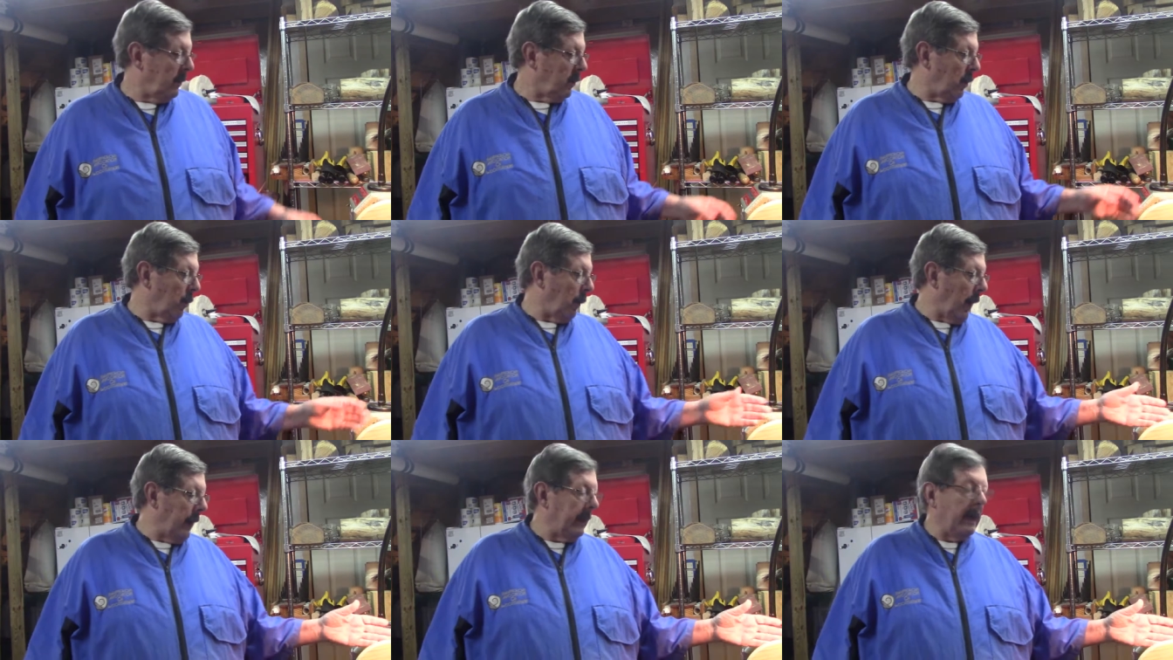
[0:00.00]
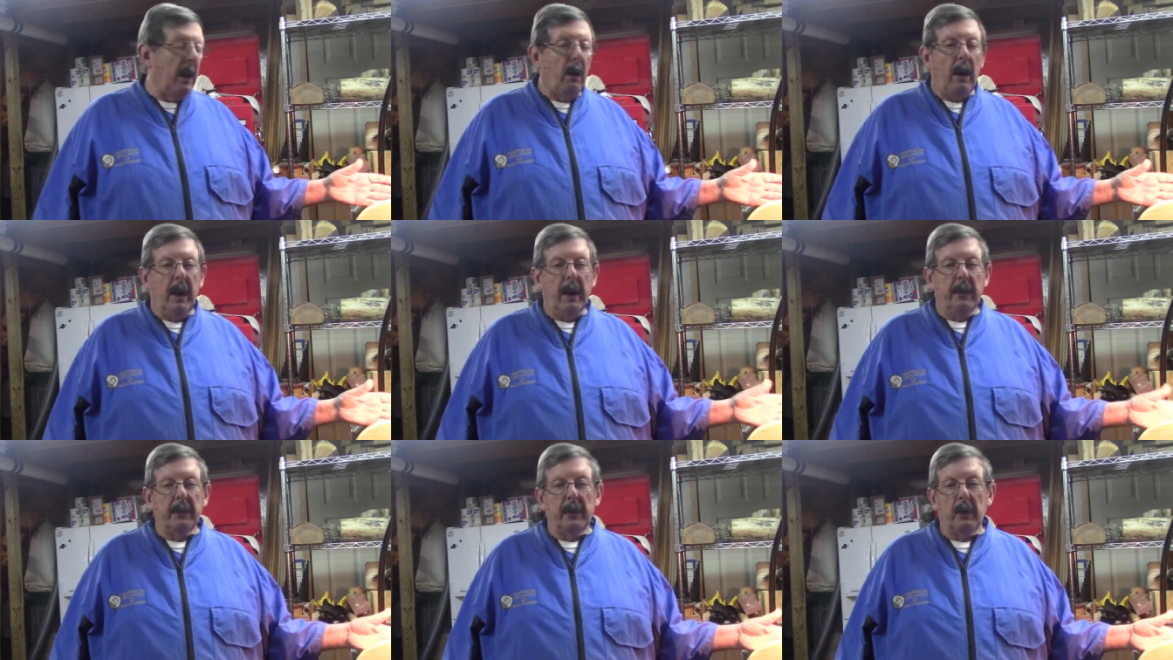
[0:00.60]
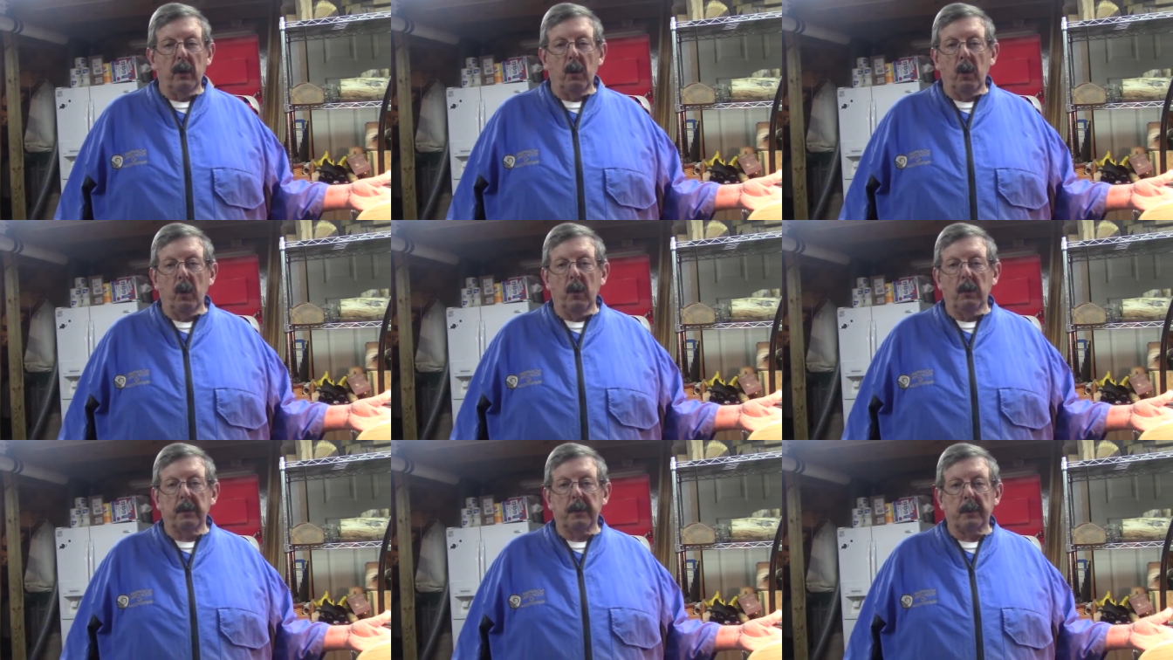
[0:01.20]
So right now I have it on a
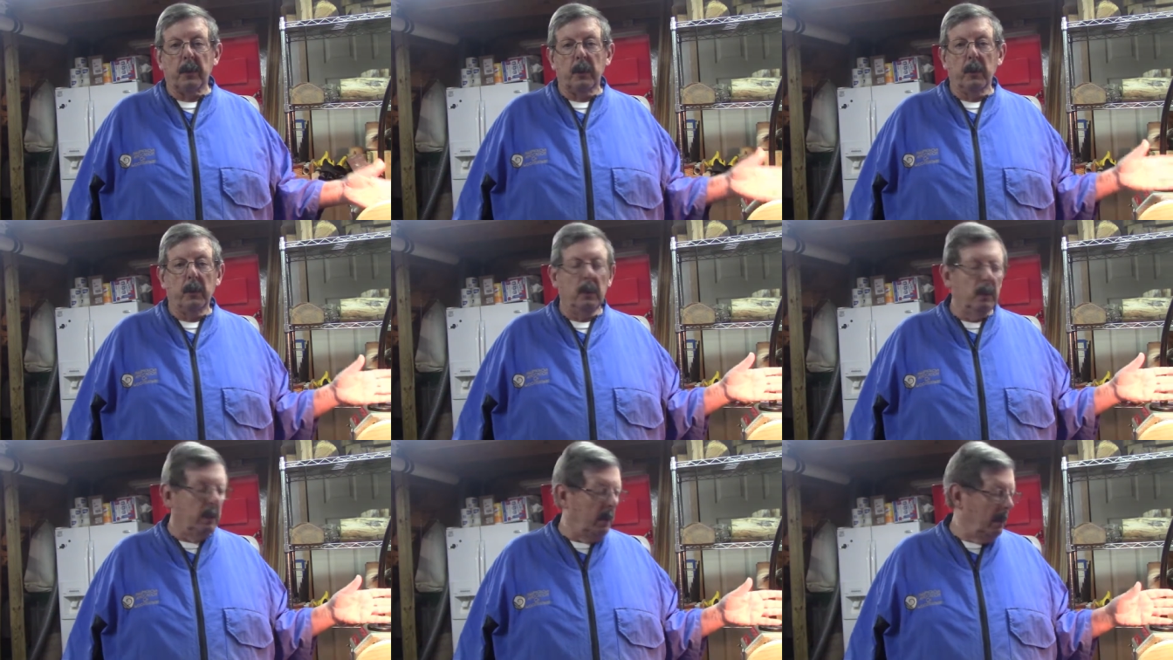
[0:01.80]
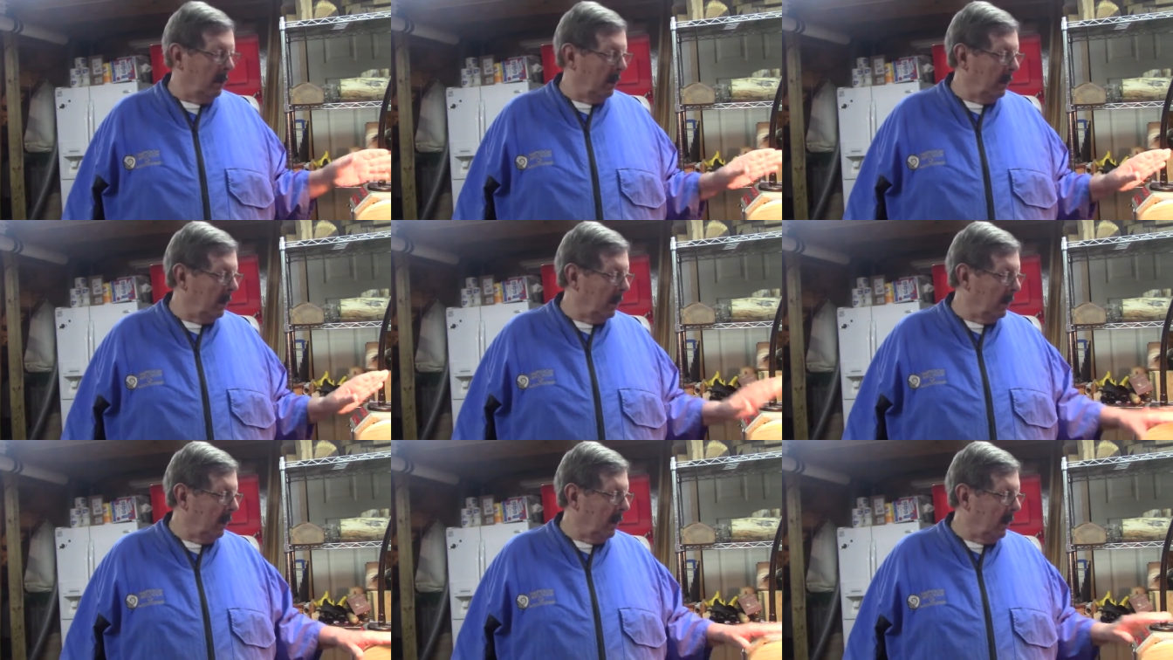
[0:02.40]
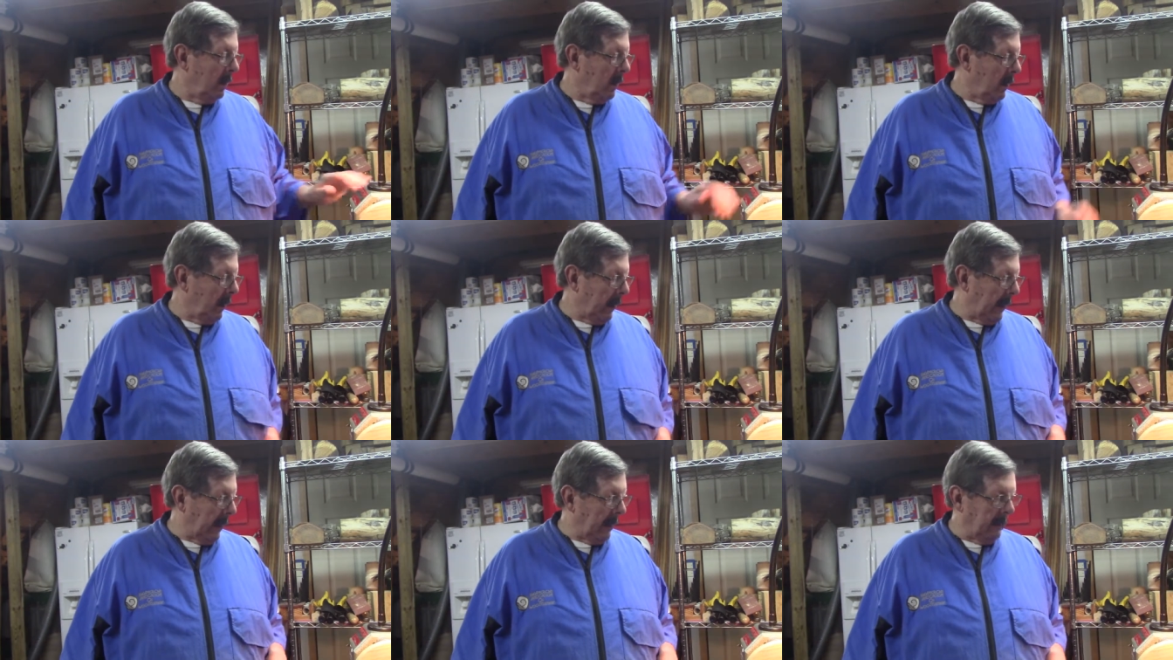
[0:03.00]
worm screw
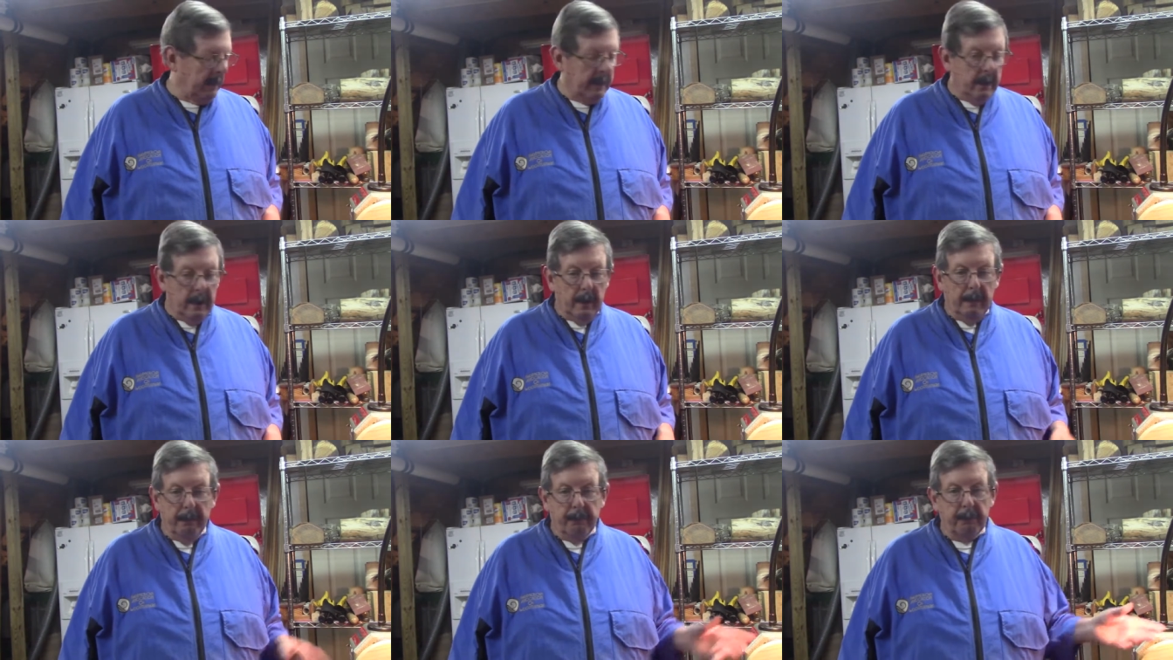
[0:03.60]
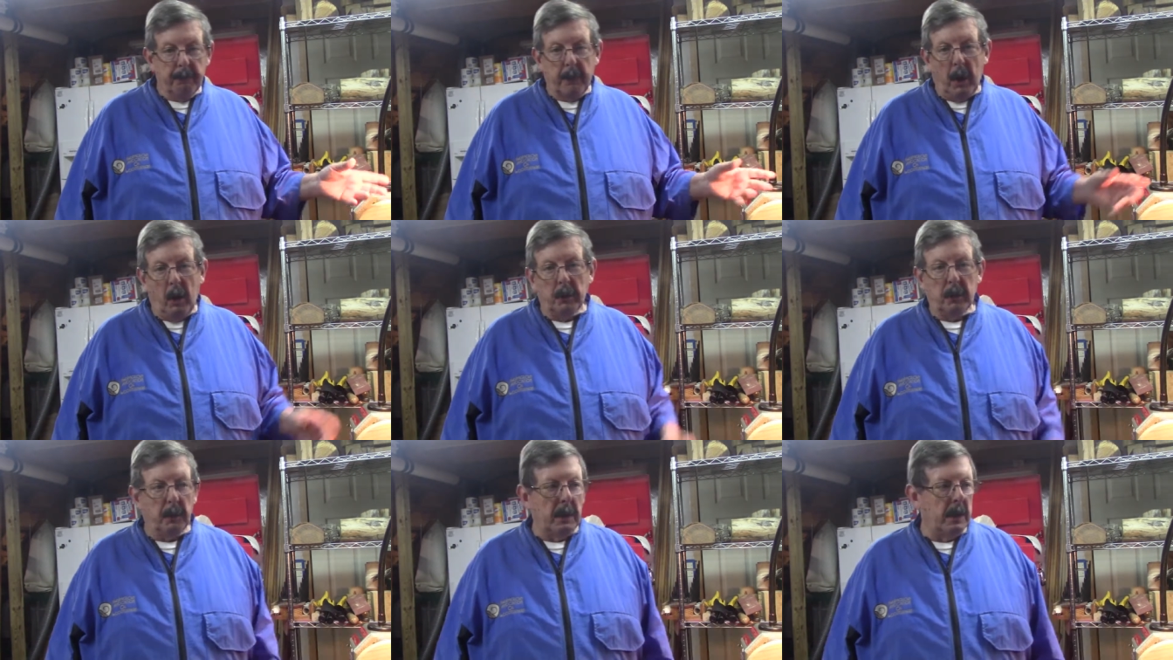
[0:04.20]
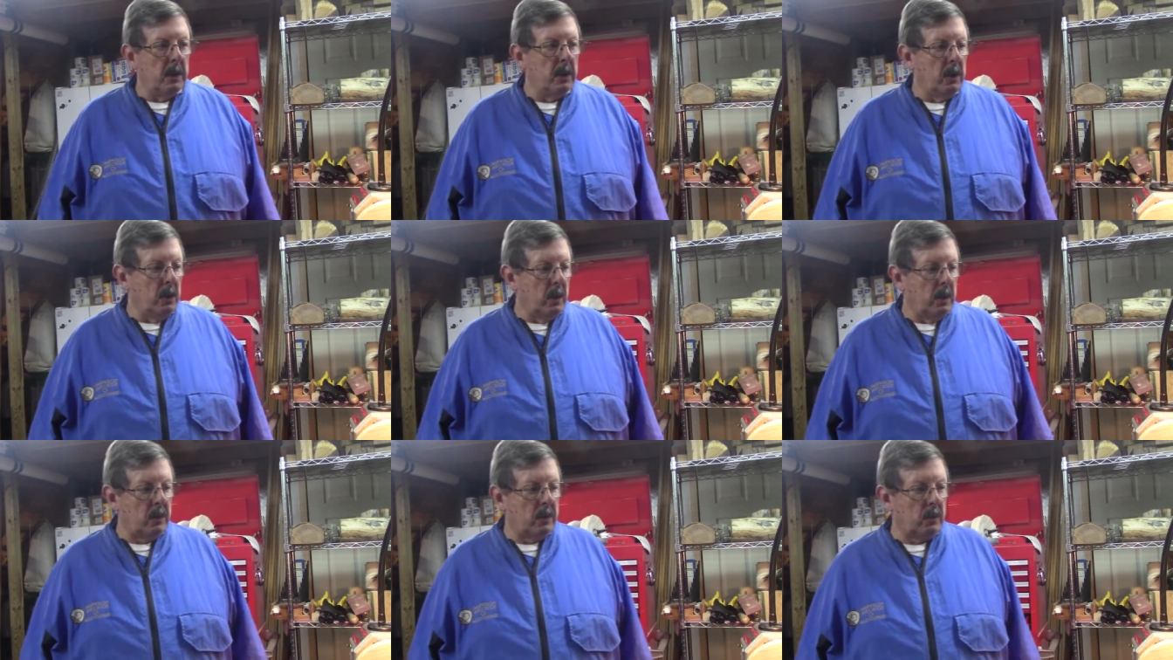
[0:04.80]
and uh, all I'm going to
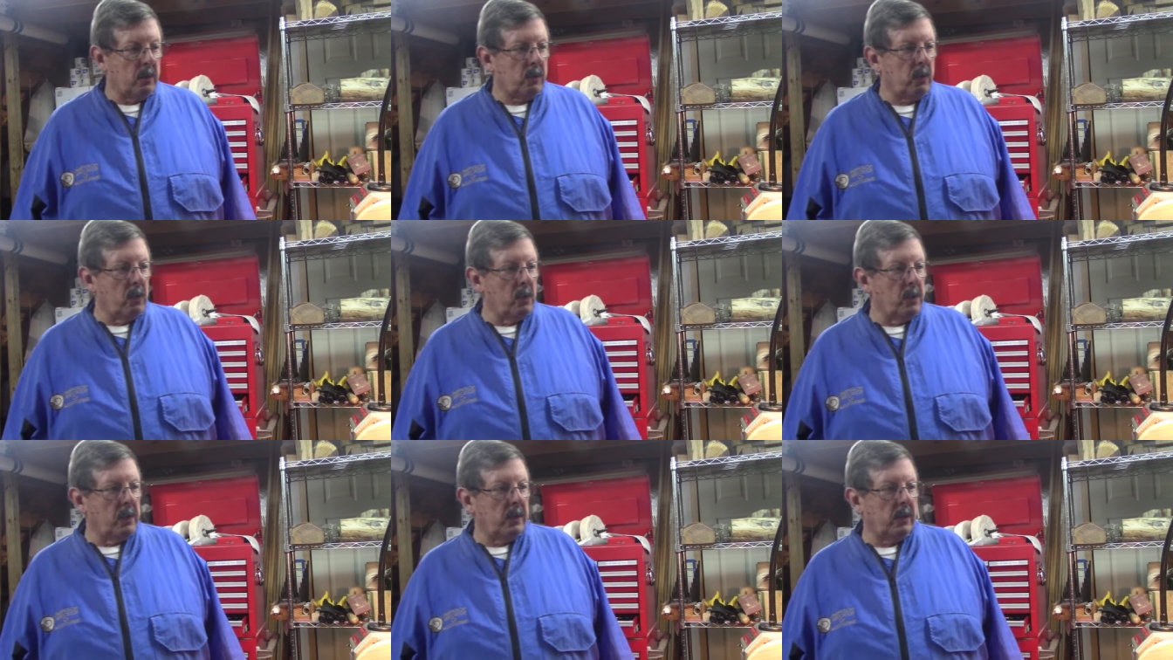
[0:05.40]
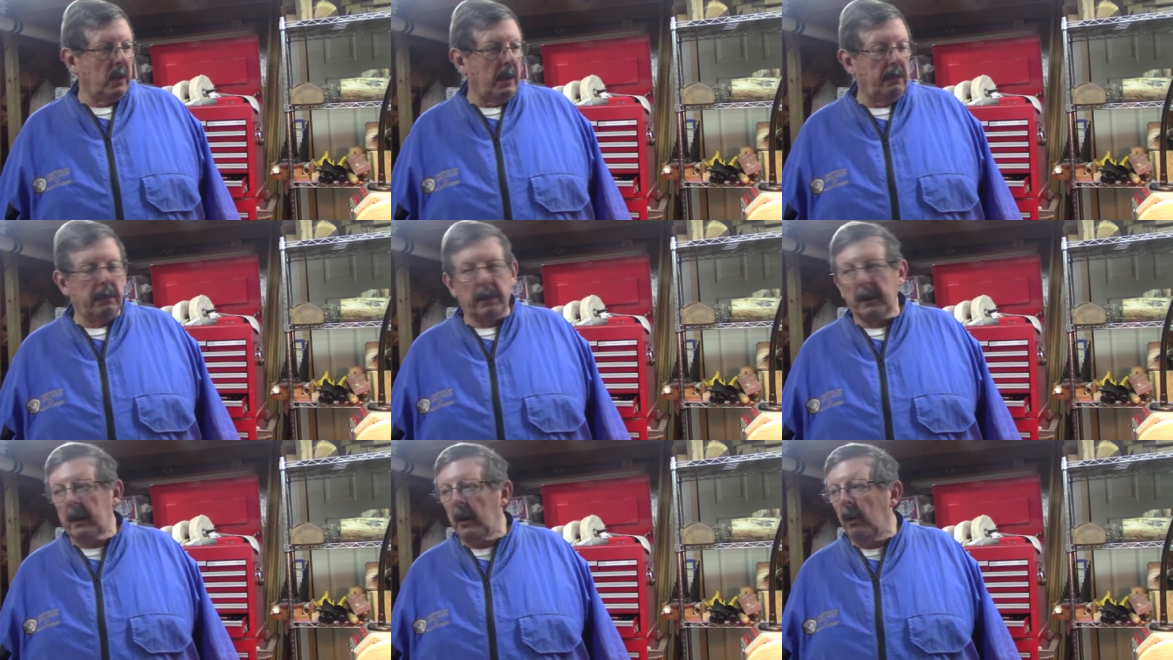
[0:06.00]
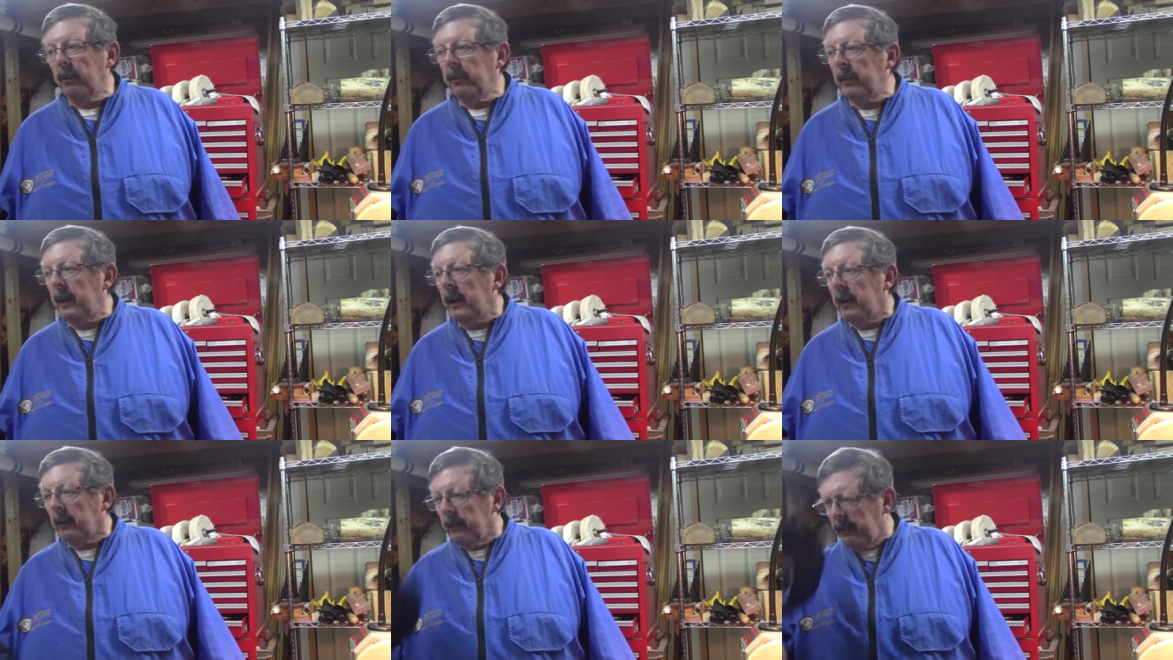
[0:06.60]
do is, is true this up and go from
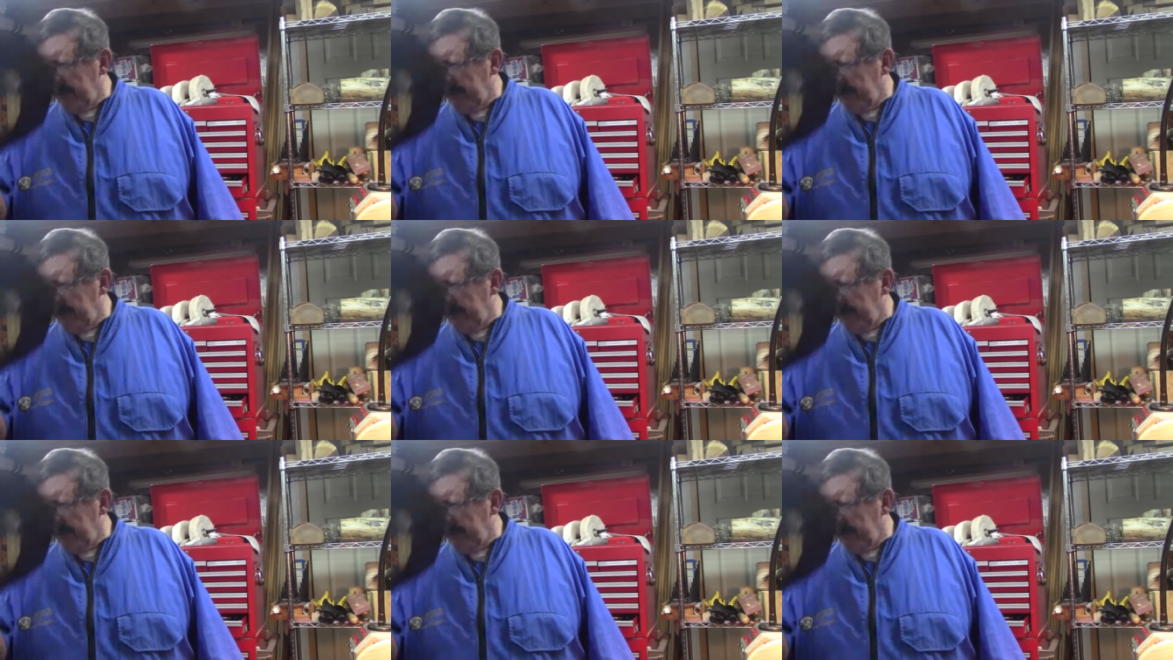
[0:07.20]
there.